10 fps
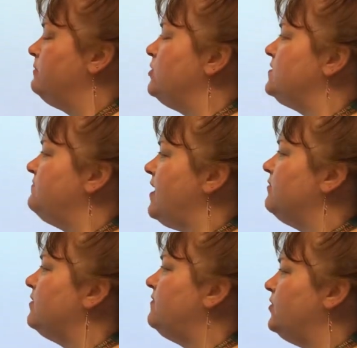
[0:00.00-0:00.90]
whose
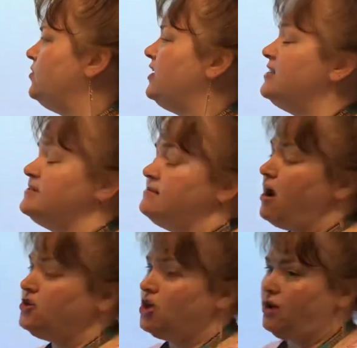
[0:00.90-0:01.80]
favorite food is
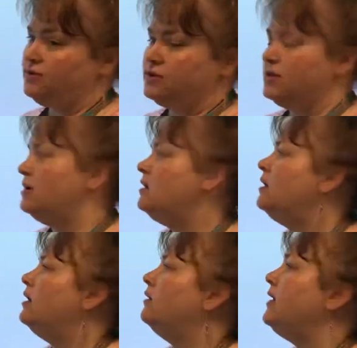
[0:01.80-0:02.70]
nachos.
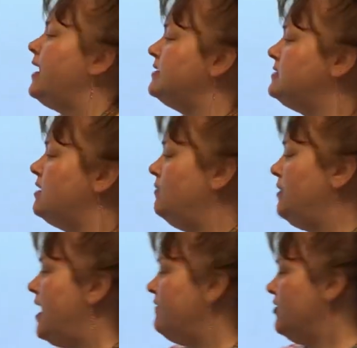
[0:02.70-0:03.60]
Okay, so we
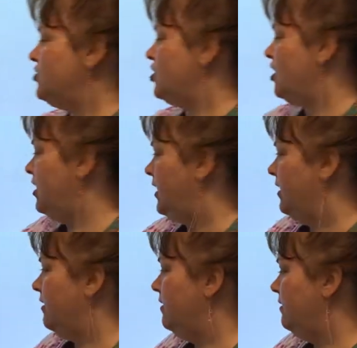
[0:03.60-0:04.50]
have our chart
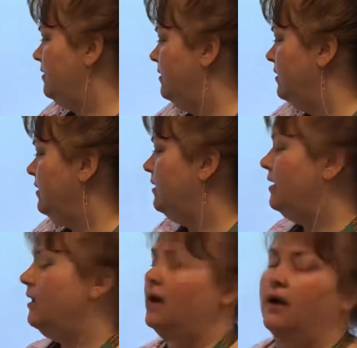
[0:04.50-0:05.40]
here
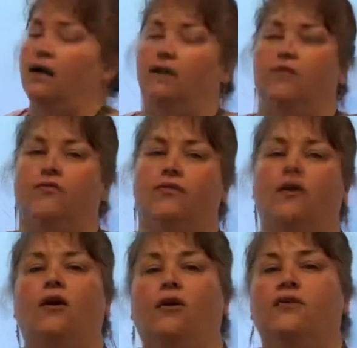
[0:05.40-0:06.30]
of
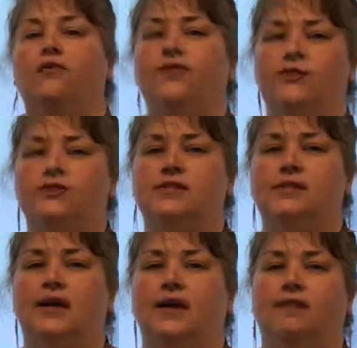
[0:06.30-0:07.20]
all the foods
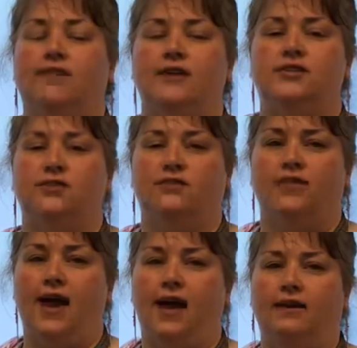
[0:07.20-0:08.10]
that they
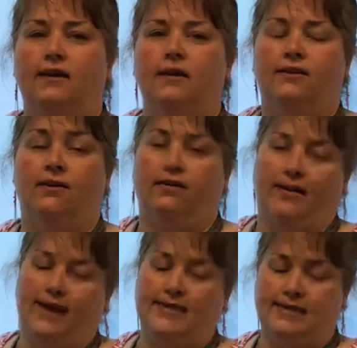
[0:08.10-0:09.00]
surveyed that are, I
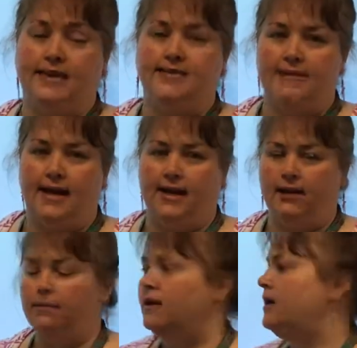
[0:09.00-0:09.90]
guess, at the
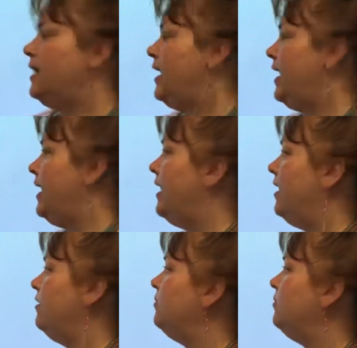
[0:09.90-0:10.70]
stadium. And